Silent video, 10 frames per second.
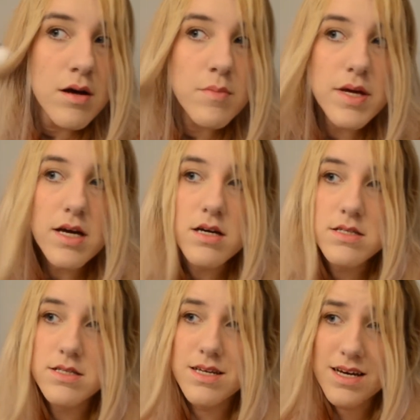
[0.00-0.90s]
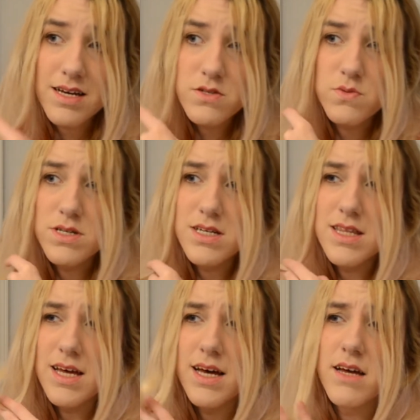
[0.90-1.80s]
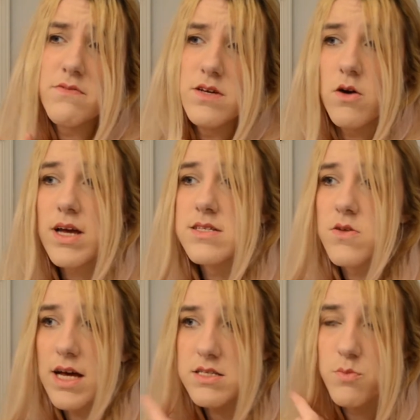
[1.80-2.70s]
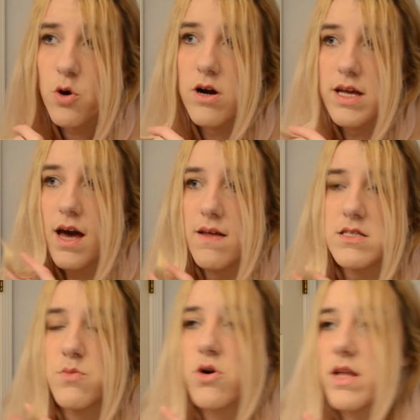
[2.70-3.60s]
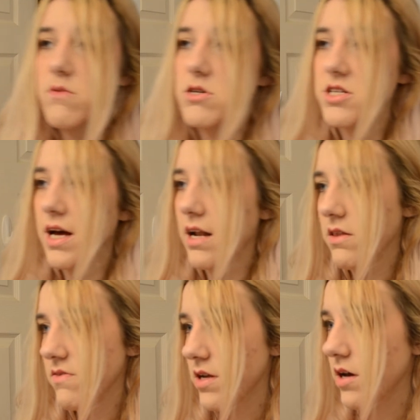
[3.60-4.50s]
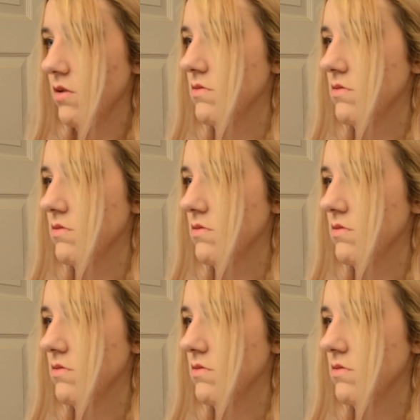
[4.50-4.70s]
Because that's what life is. Okay, so that's more, yeah, that's more like what she had in the video.